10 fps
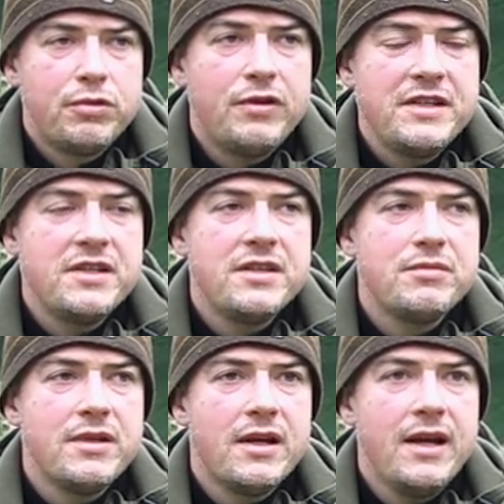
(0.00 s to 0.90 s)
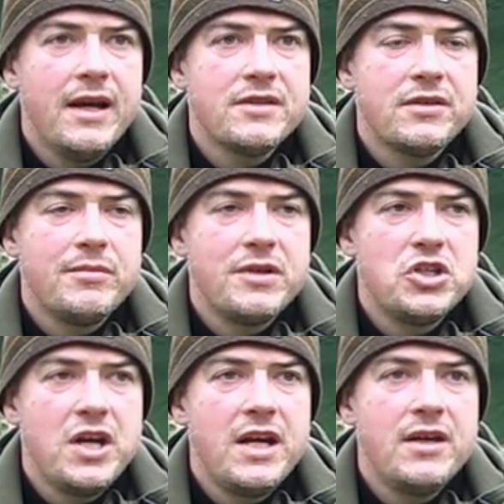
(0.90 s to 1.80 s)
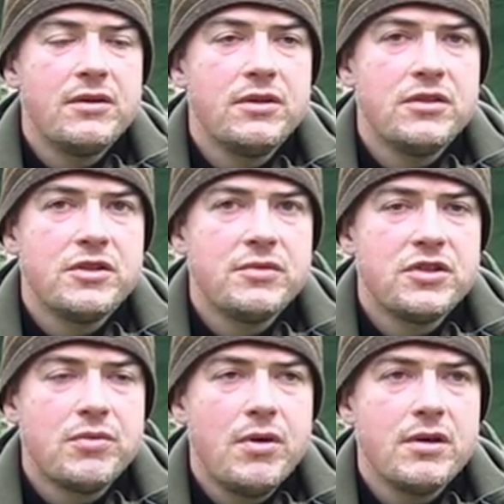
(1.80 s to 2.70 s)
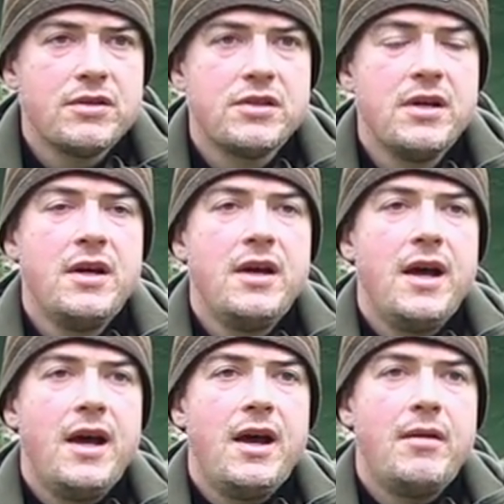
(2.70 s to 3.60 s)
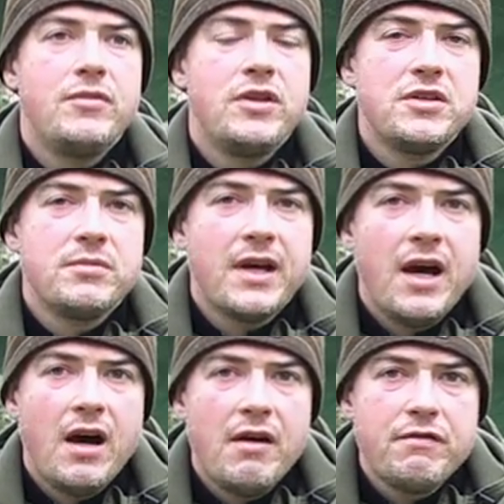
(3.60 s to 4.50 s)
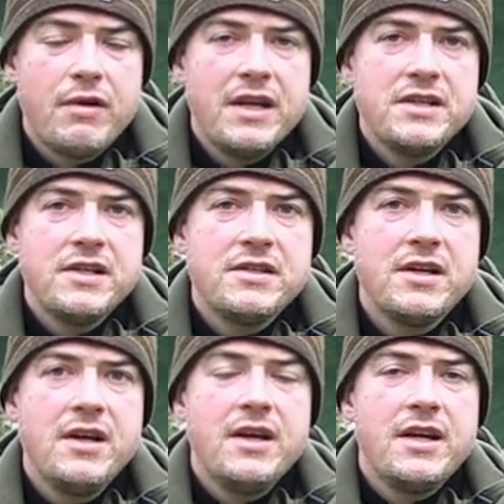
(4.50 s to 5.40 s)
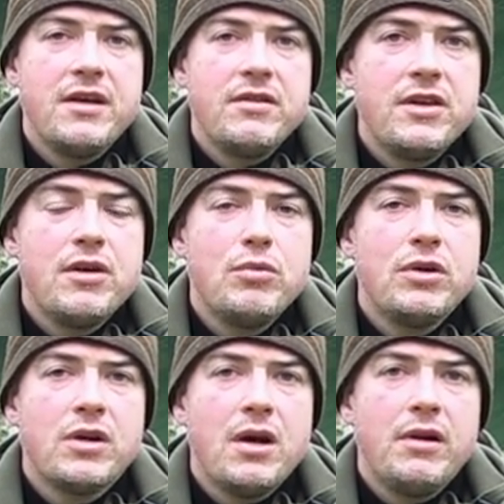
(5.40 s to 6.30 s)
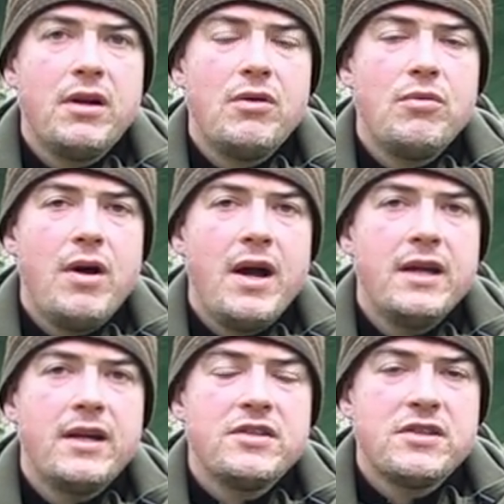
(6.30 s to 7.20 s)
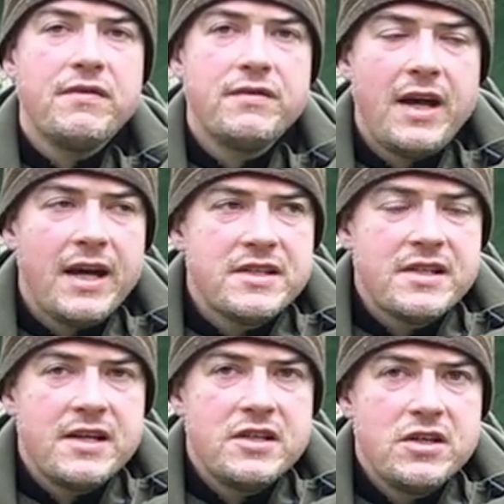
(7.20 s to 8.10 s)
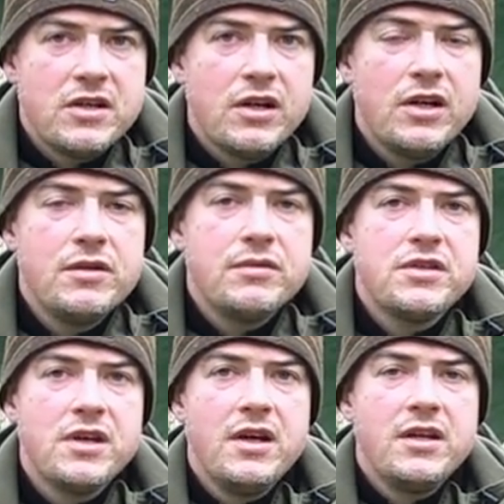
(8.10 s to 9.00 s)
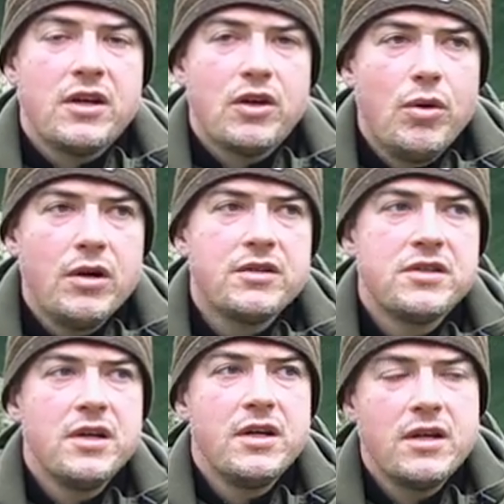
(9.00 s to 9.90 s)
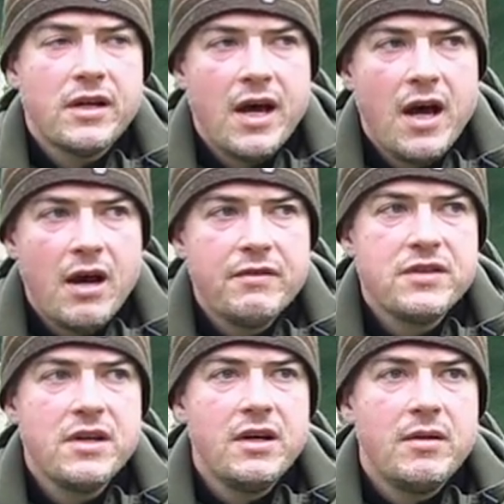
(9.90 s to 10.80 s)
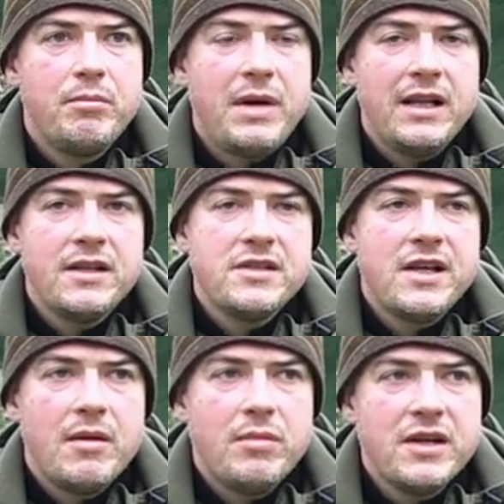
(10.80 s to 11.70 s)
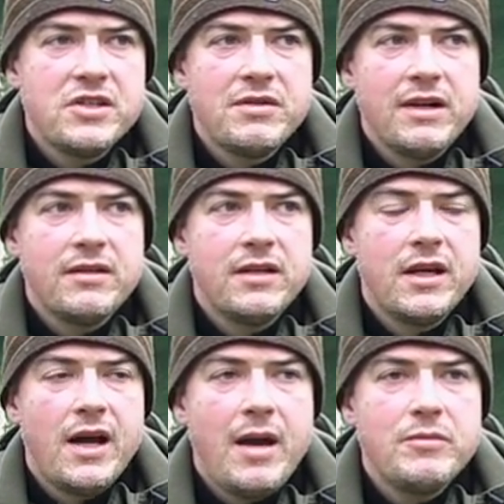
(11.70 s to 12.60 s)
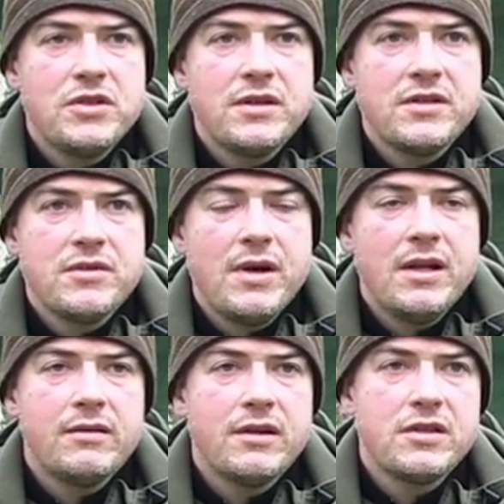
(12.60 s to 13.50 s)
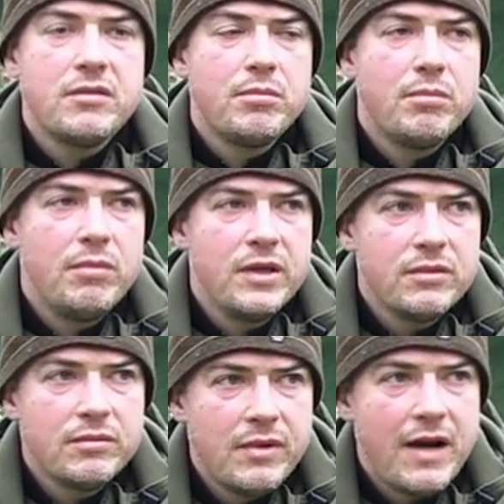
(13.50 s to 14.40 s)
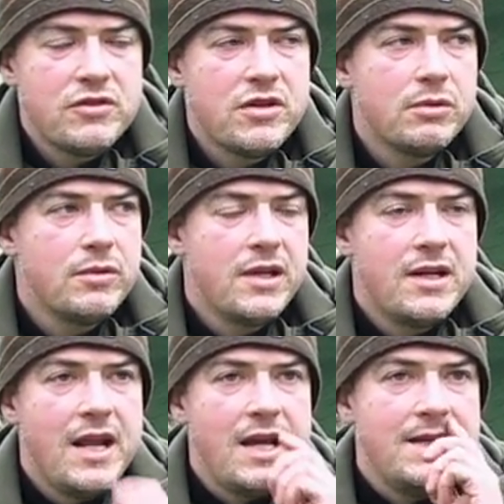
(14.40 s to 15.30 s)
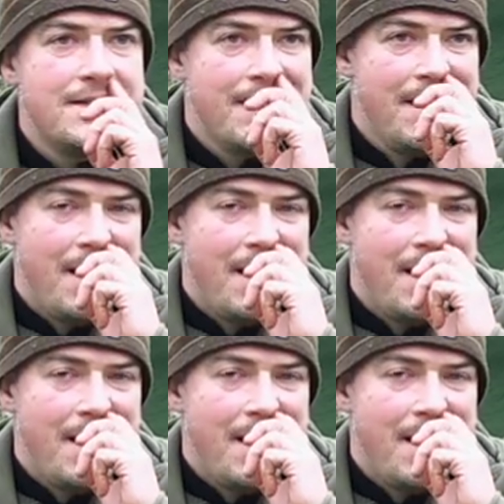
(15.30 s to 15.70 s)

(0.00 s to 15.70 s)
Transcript: presses with your legs on a machine, or do some squats, do some calf raises, you know, you will go a long way. You know, stuff that exercises your glutes, your quads, your calves, balance that by strengthening your hamstrings as well, or else you'll have trouble with your knees.